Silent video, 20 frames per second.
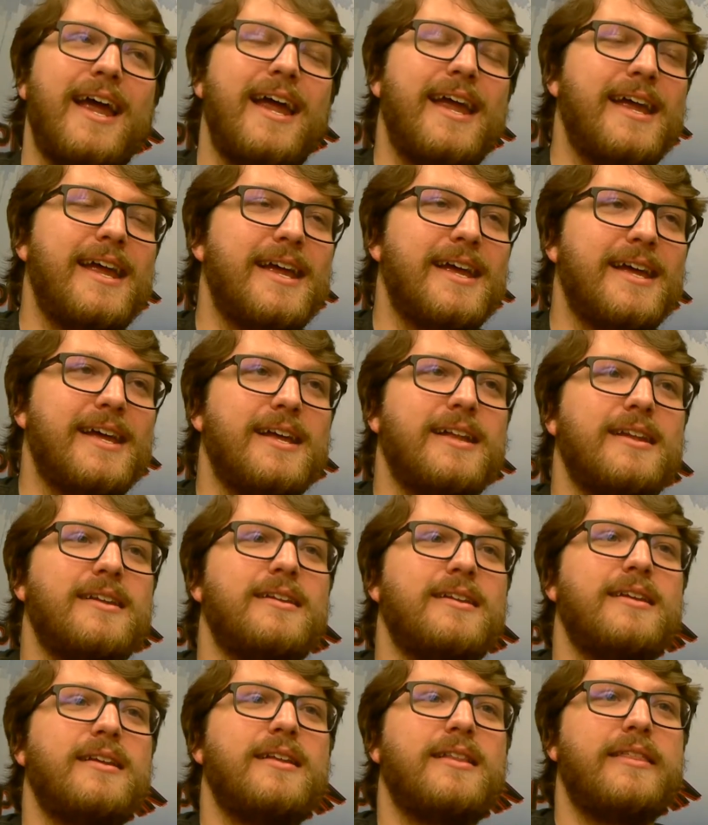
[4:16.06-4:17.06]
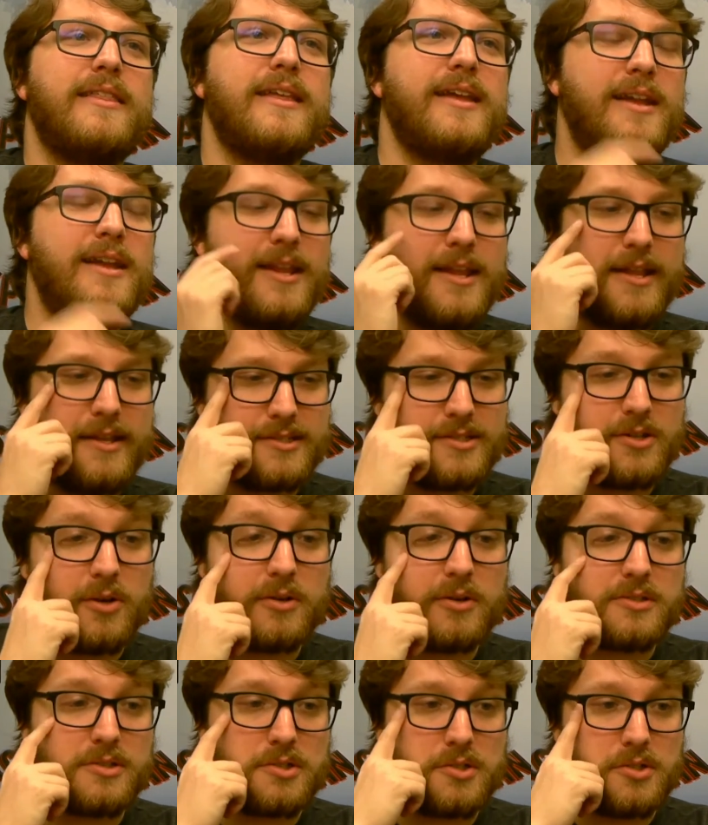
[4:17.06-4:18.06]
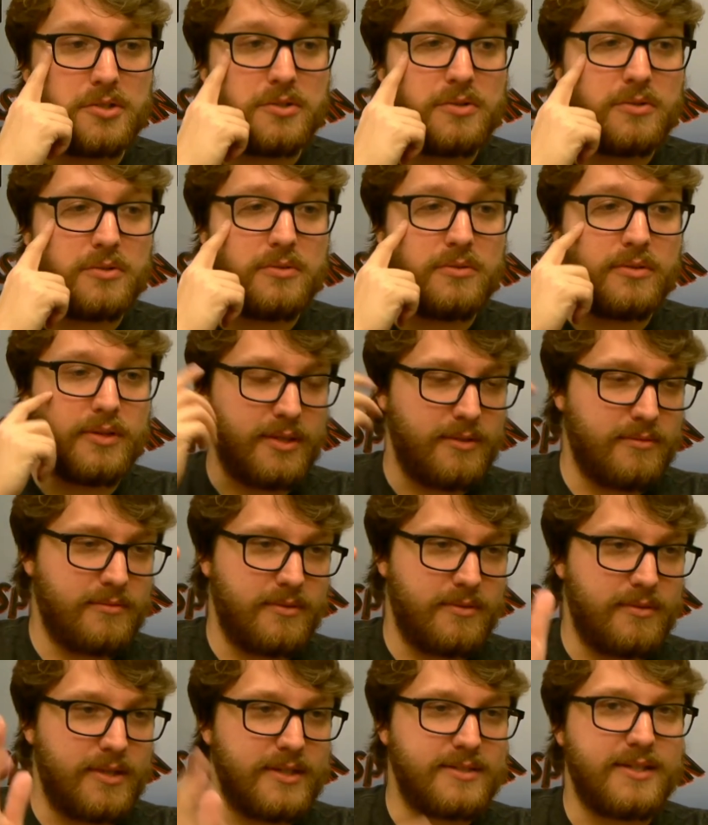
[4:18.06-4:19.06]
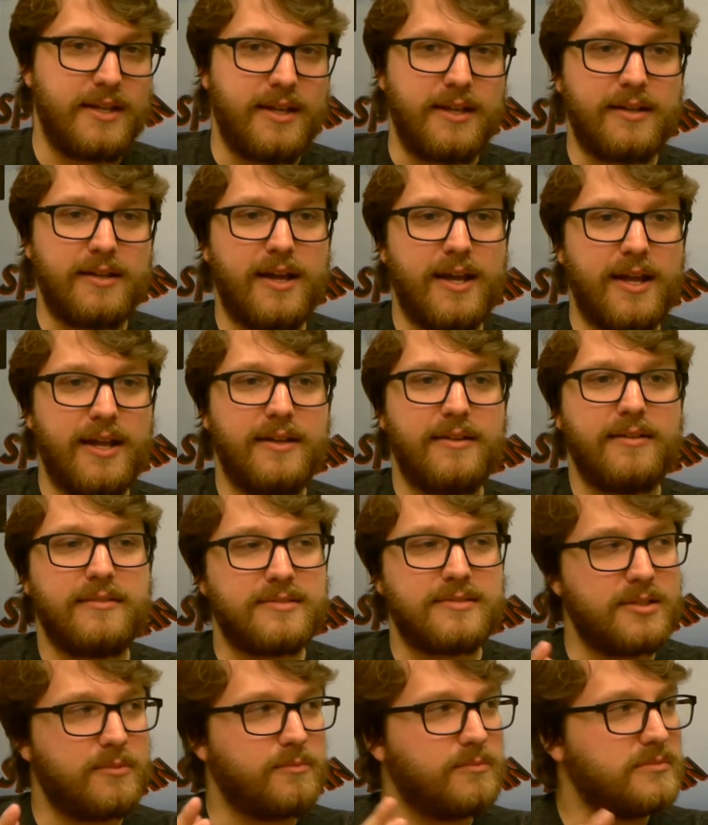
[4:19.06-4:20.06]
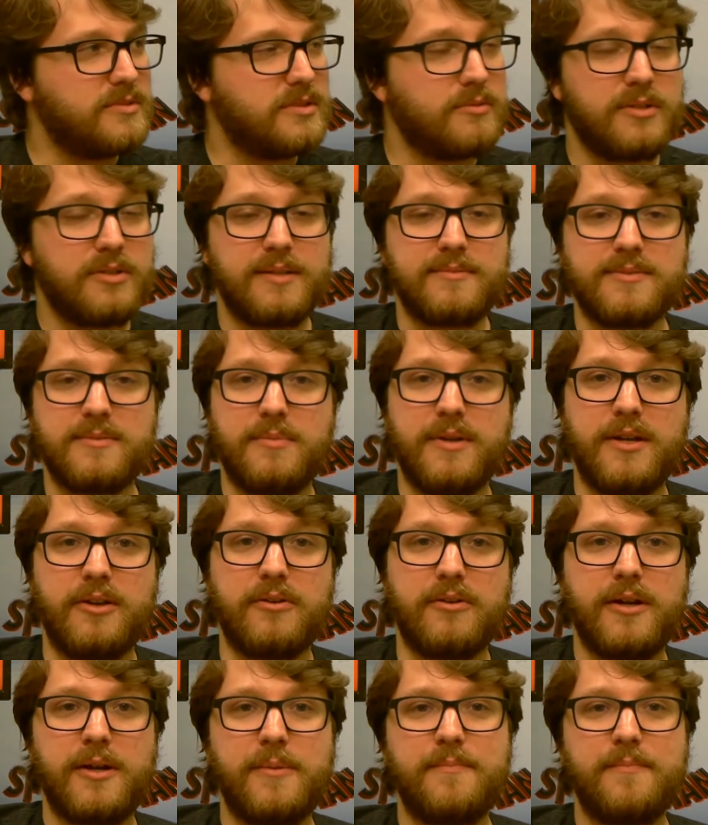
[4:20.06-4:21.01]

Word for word: And then he starts to, they say goodnight, and some someone comes to pick her